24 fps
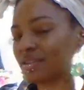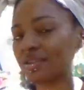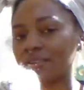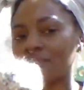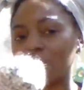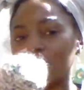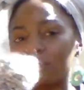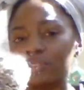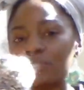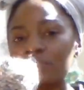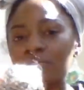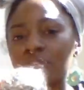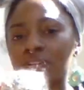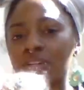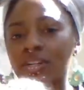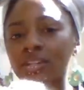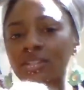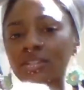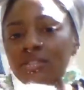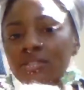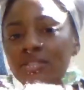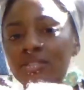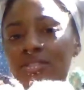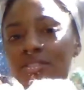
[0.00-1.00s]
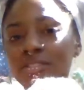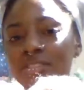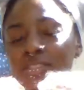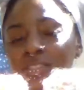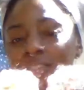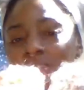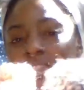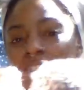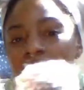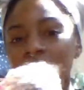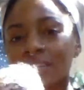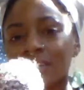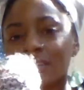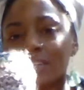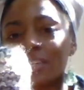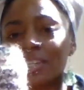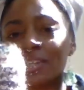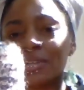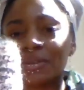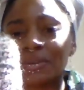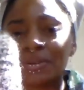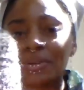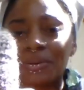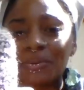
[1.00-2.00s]
All different colors.
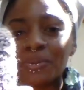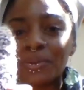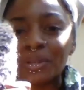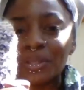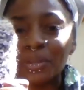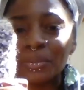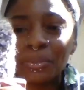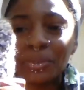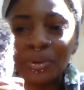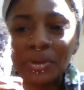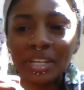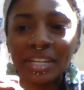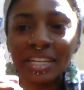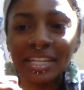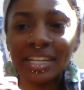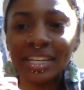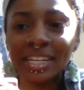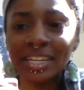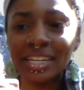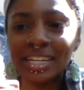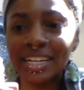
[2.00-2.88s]
Really pretty.